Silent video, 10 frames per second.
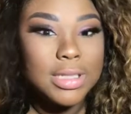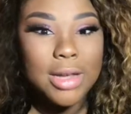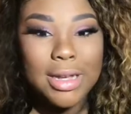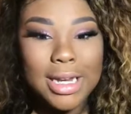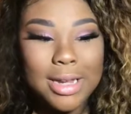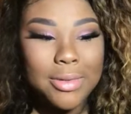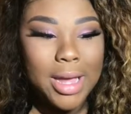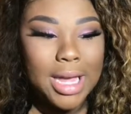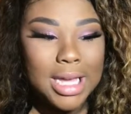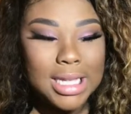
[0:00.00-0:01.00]
So
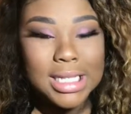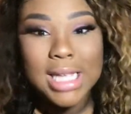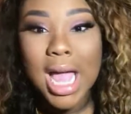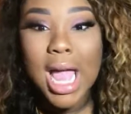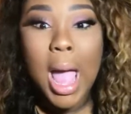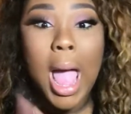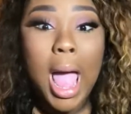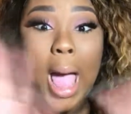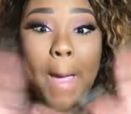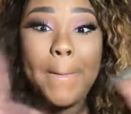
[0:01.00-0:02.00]
anyways,
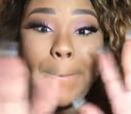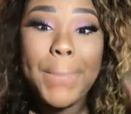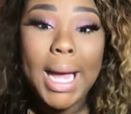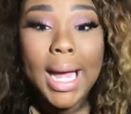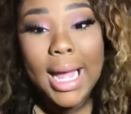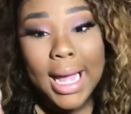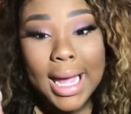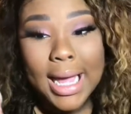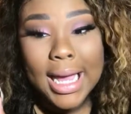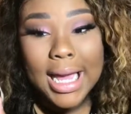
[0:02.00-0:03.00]

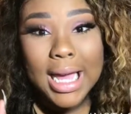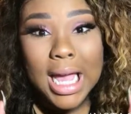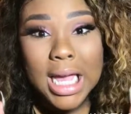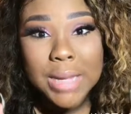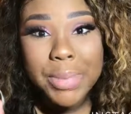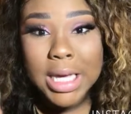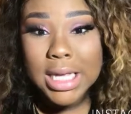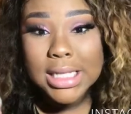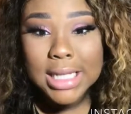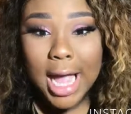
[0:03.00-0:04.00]
bye,
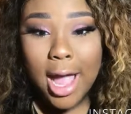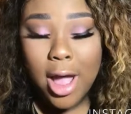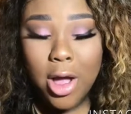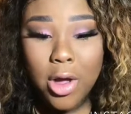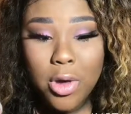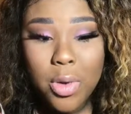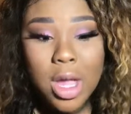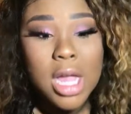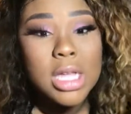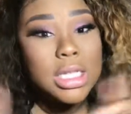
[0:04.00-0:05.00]
peace out.
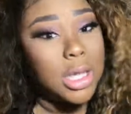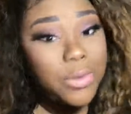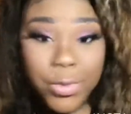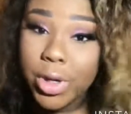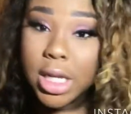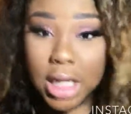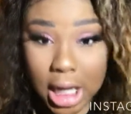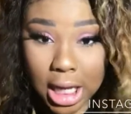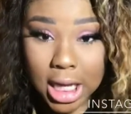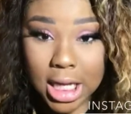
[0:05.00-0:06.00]
Don't
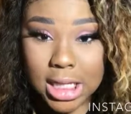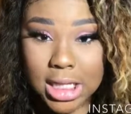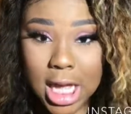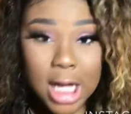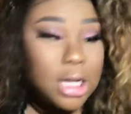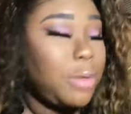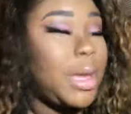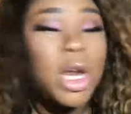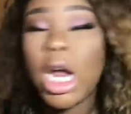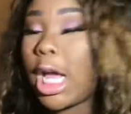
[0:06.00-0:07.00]
forget, no
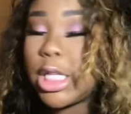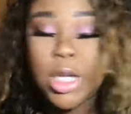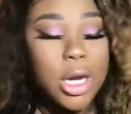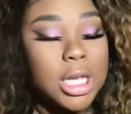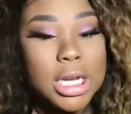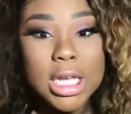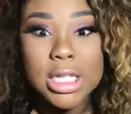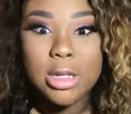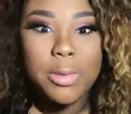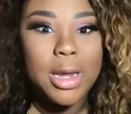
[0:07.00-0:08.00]
matter how dark it
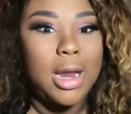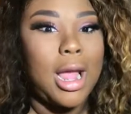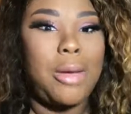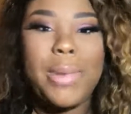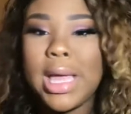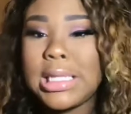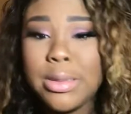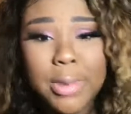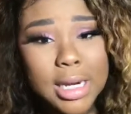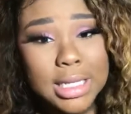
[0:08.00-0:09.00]
is, no matter how bad
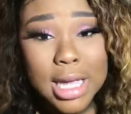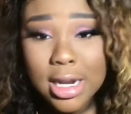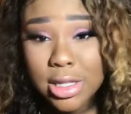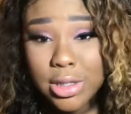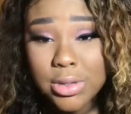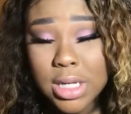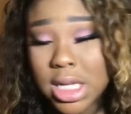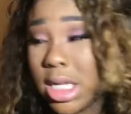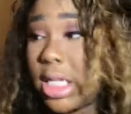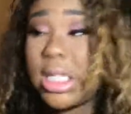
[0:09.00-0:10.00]
somebody's attitude
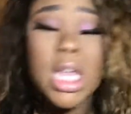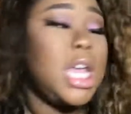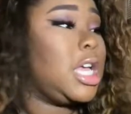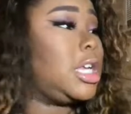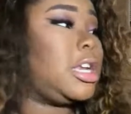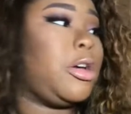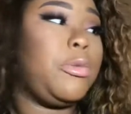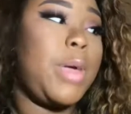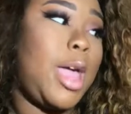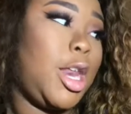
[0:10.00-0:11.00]
is,
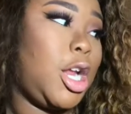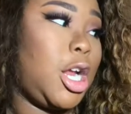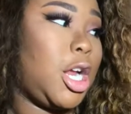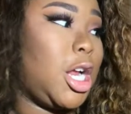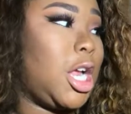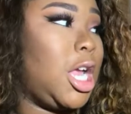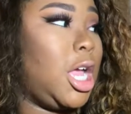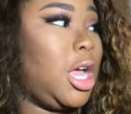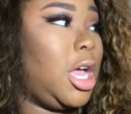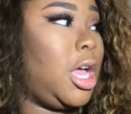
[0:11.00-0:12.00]
no matter
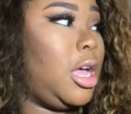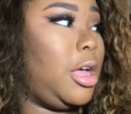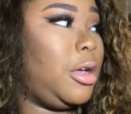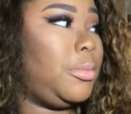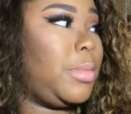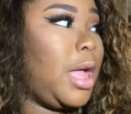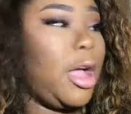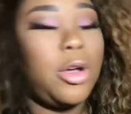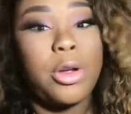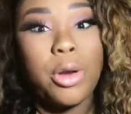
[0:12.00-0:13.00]

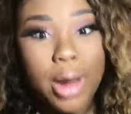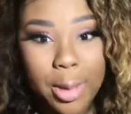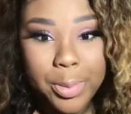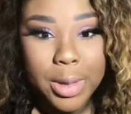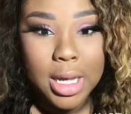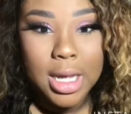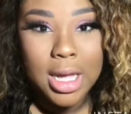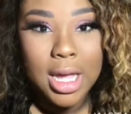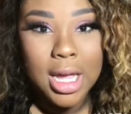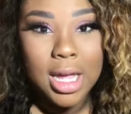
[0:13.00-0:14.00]
how
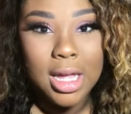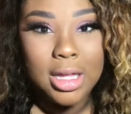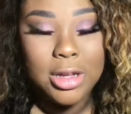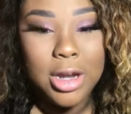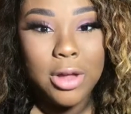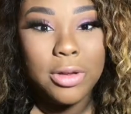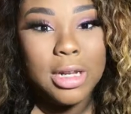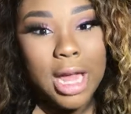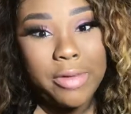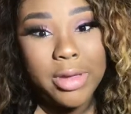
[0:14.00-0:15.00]
crappy, you know,
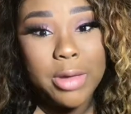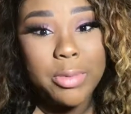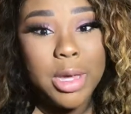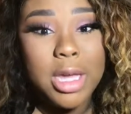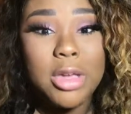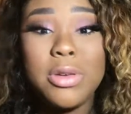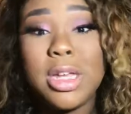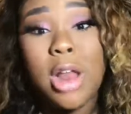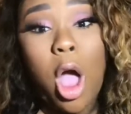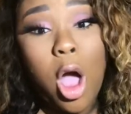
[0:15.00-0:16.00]
life can be, you
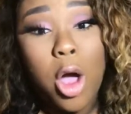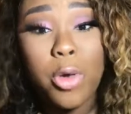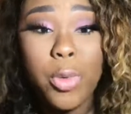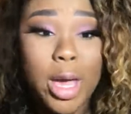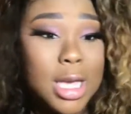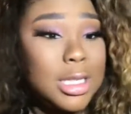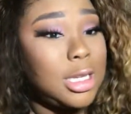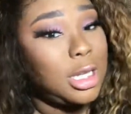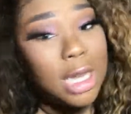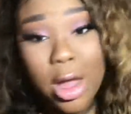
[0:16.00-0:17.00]
can always
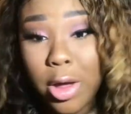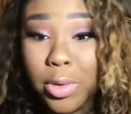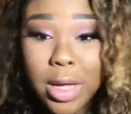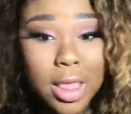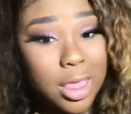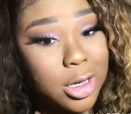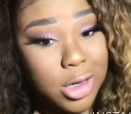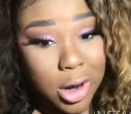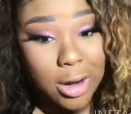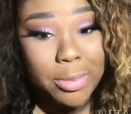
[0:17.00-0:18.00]
glow in the
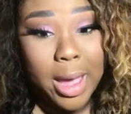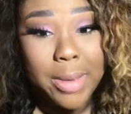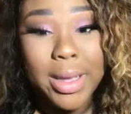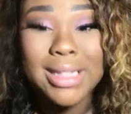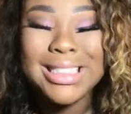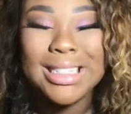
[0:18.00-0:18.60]
dark, baby.